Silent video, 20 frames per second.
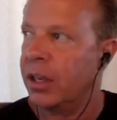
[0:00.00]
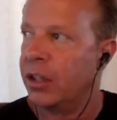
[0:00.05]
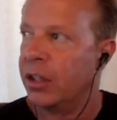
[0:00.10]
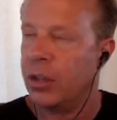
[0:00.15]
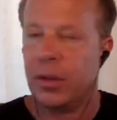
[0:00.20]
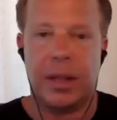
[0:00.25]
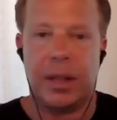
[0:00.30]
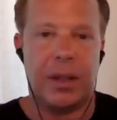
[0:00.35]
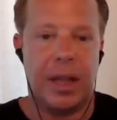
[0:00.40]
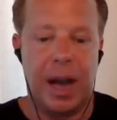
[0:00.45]

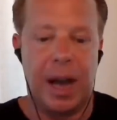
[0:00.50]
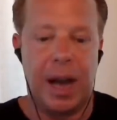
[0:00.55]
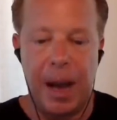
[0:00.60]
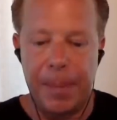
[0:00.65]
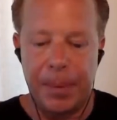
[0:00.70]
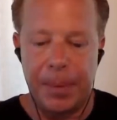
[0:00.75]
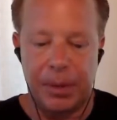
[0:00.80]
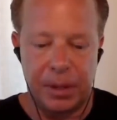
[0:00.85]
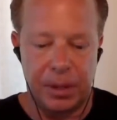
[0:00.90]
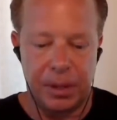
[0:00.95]
So then the
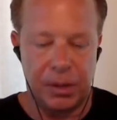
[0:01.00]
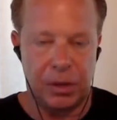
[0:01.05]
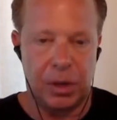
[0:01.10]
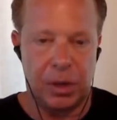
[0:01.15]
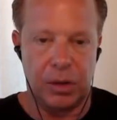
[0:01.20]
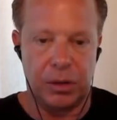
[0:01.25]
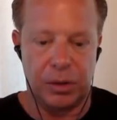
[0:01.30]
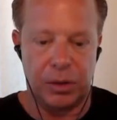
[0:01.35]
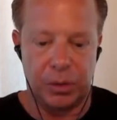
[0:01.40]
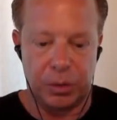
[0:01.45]
opposite is
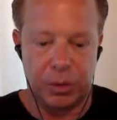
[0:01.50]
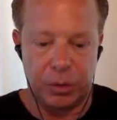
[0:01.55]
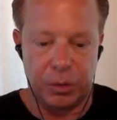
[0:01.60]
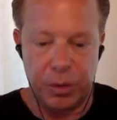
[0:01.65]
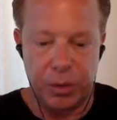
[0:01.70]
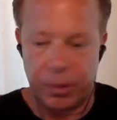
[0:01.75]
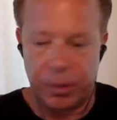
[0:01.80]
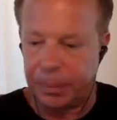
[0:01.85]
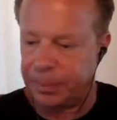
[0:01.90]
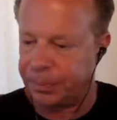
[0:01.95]
also
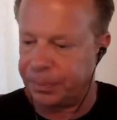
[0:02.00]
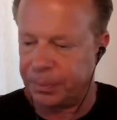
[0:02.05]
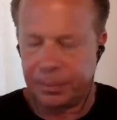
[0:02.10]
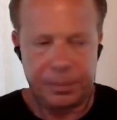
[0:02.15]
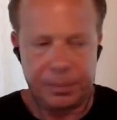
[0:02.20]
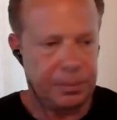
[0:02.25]
true.